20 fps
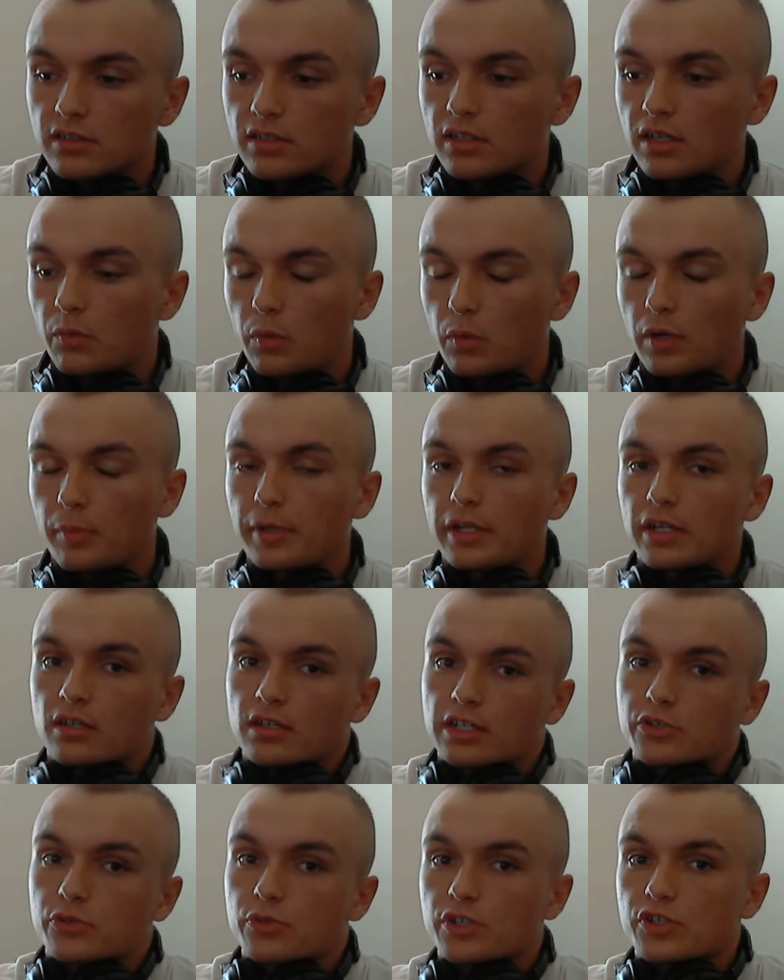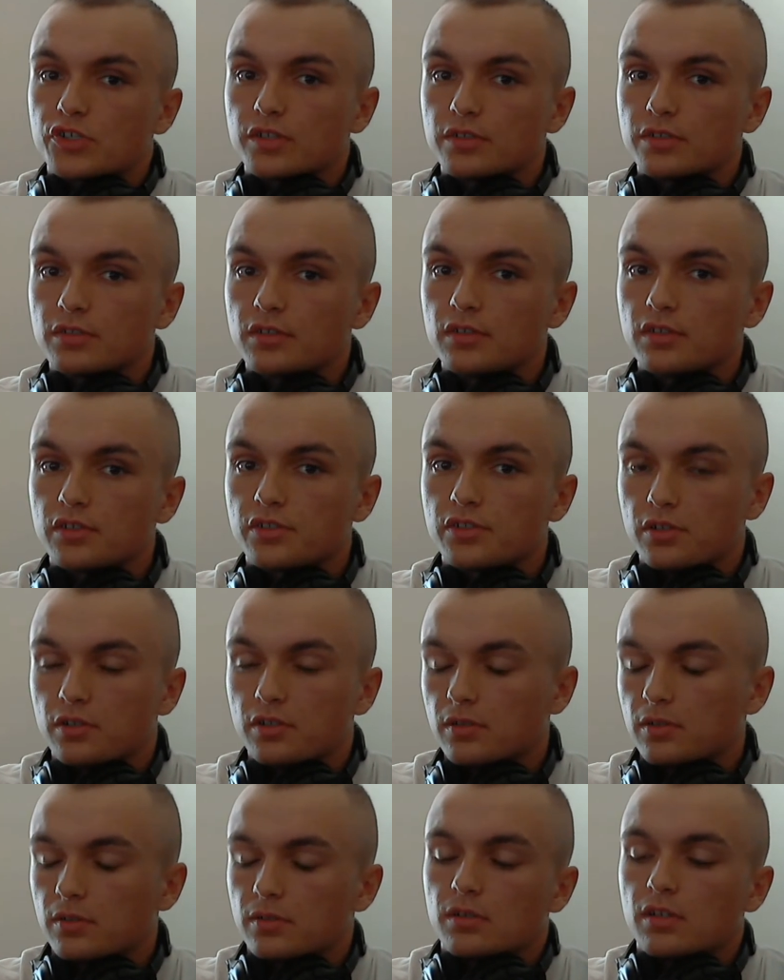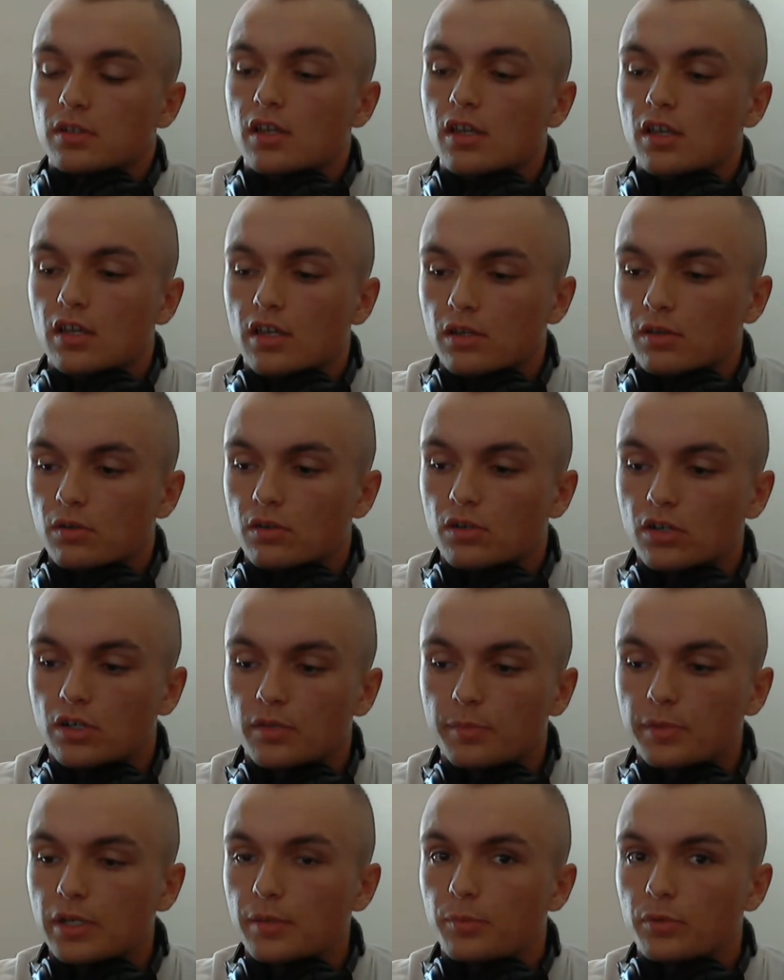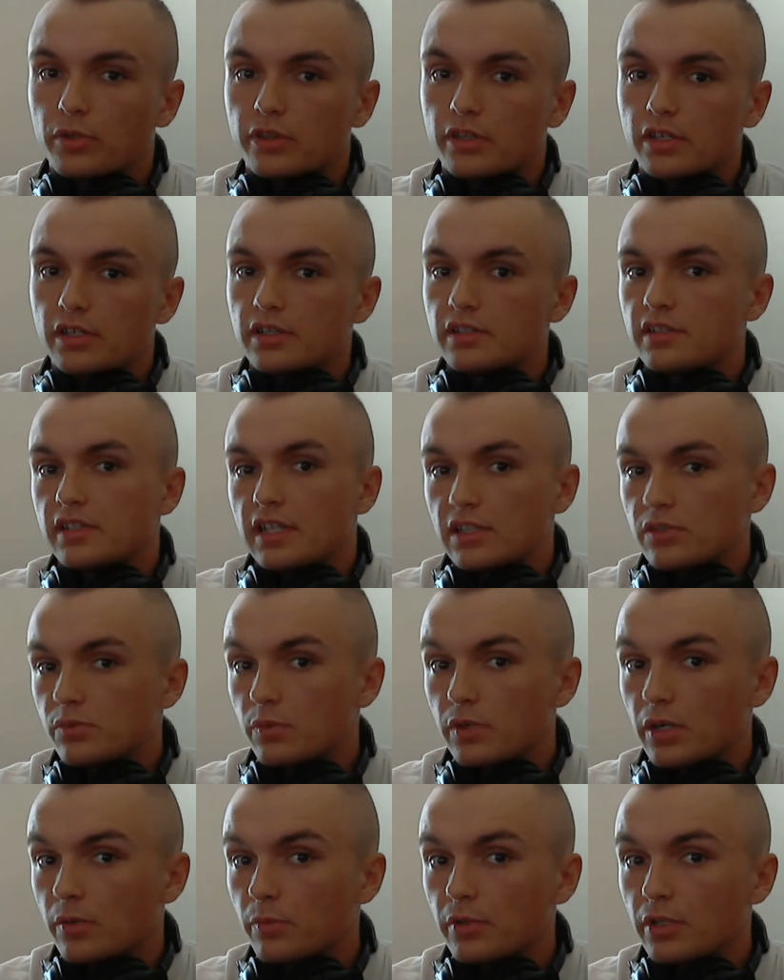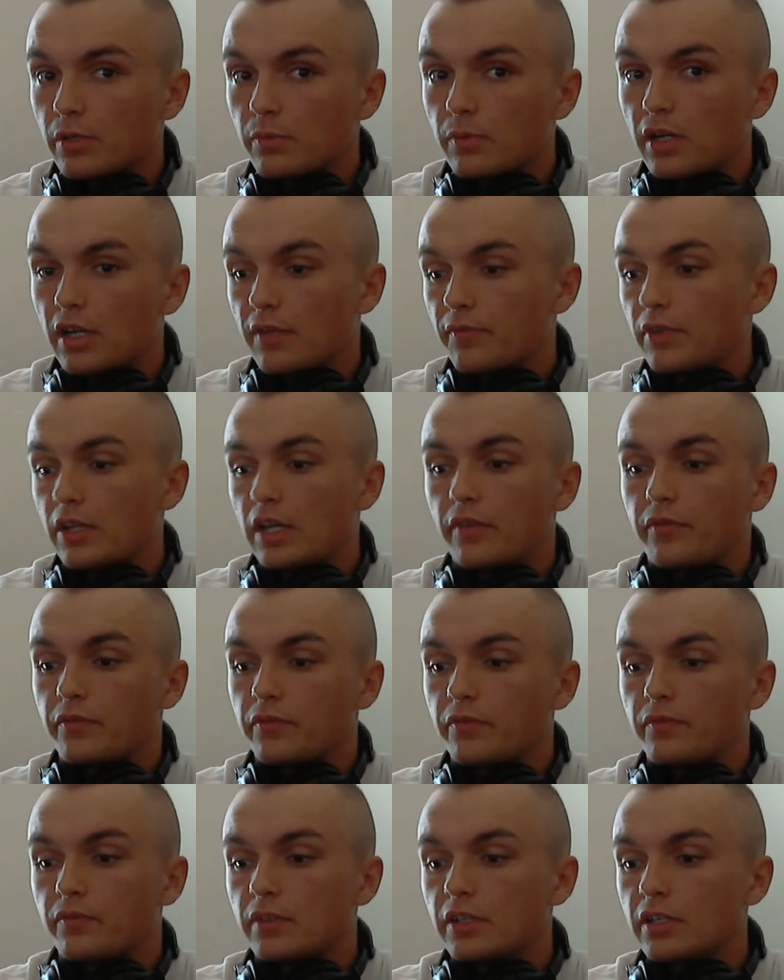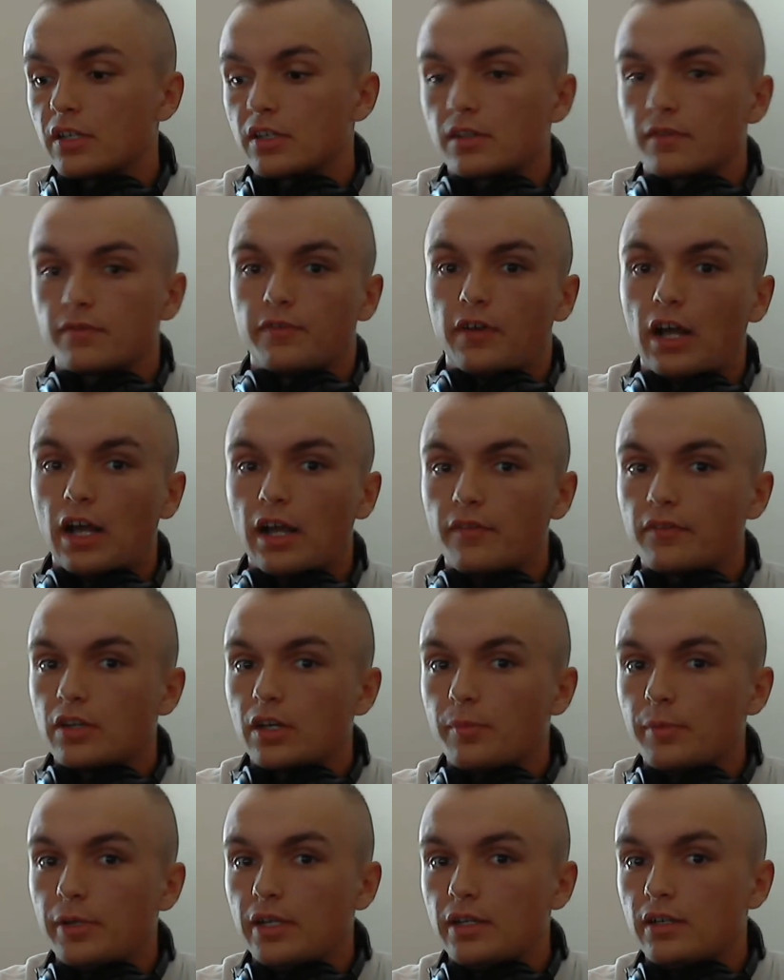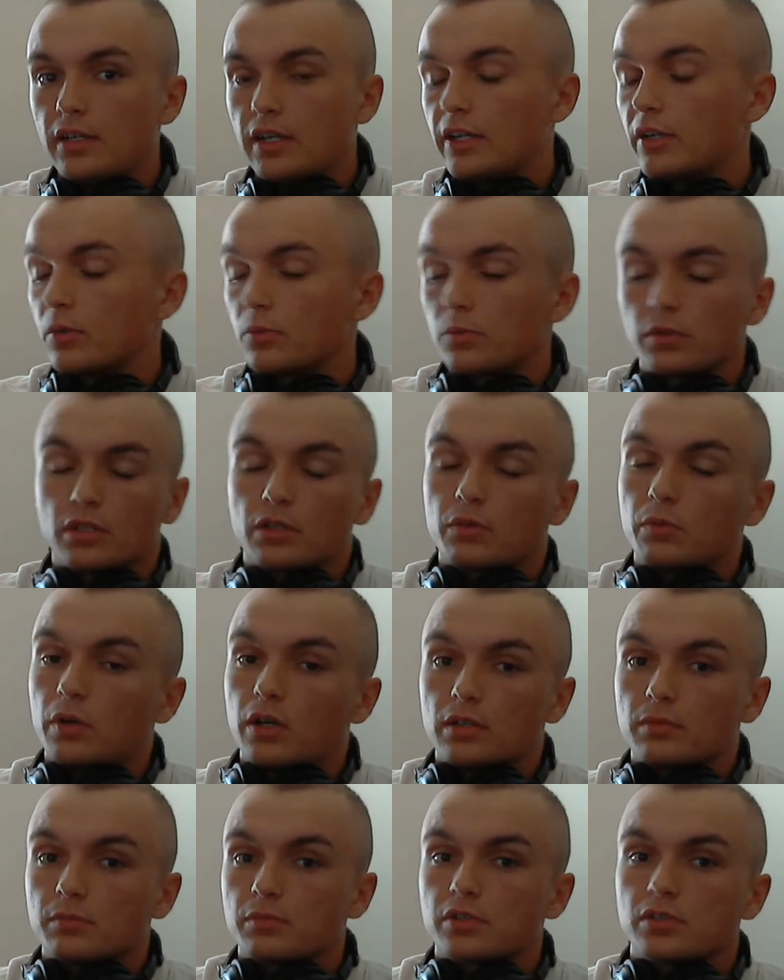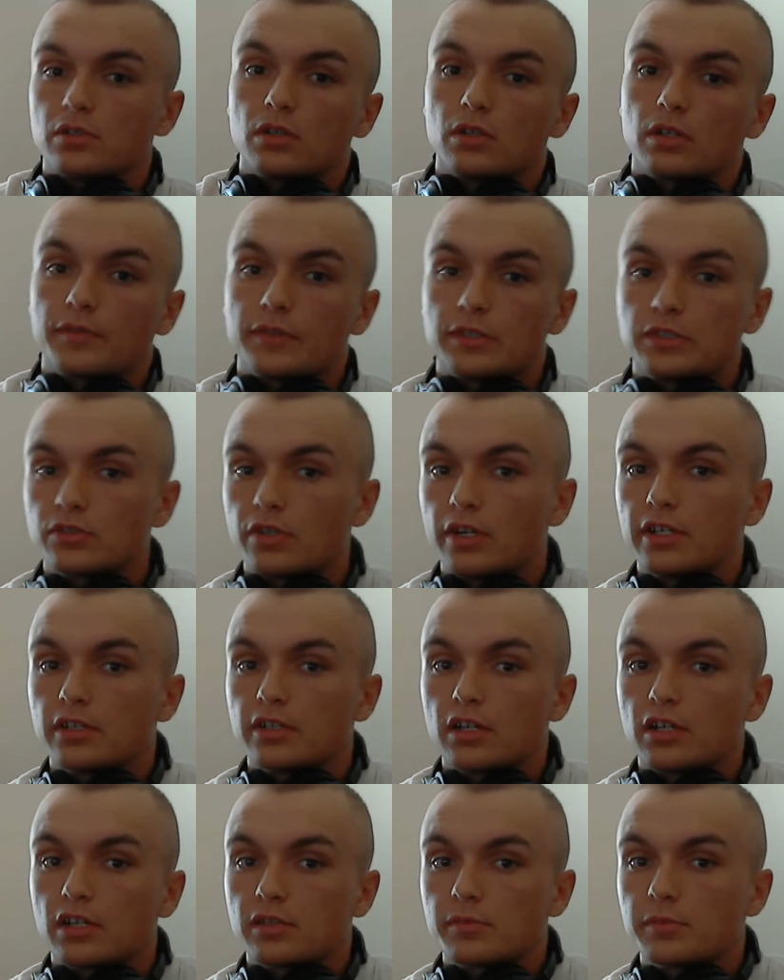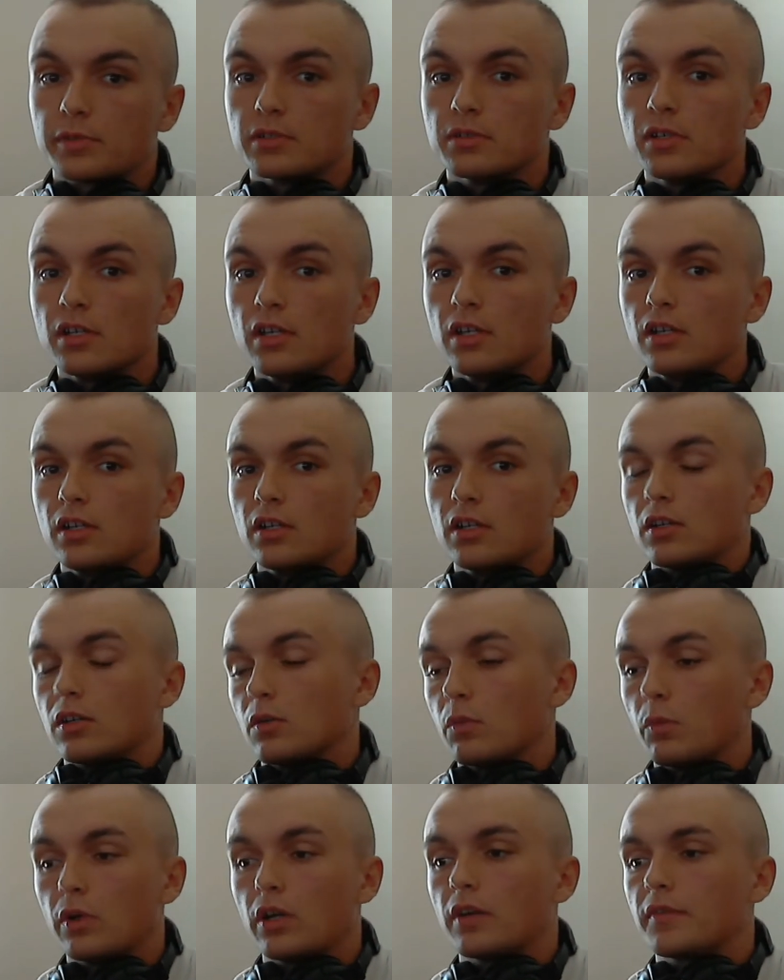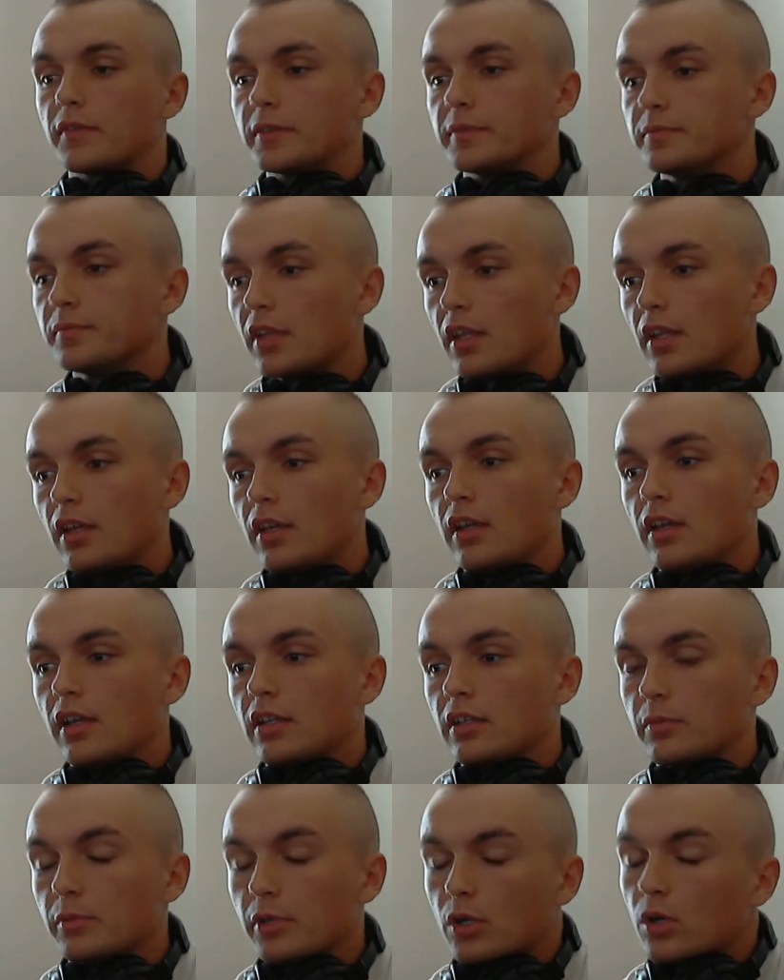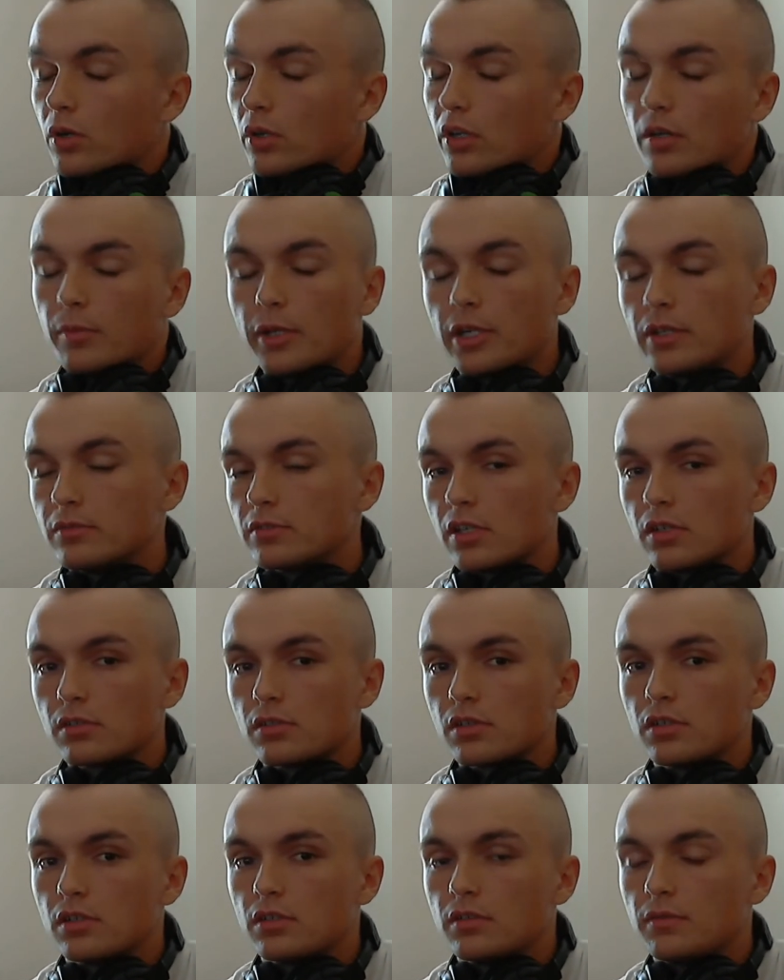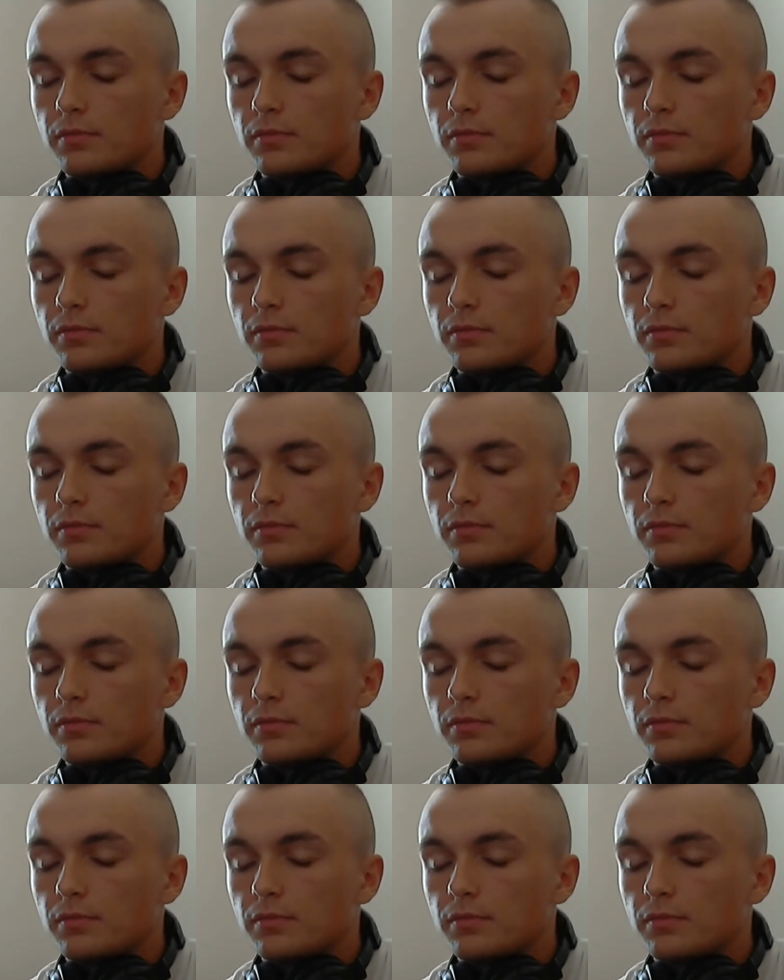I want to be an electrician. So hook me up with this. That's what I really want. If you have the other five come in, I don't really want them, so don't even try to talk to me, or whatever. And they go, okay man, sounds good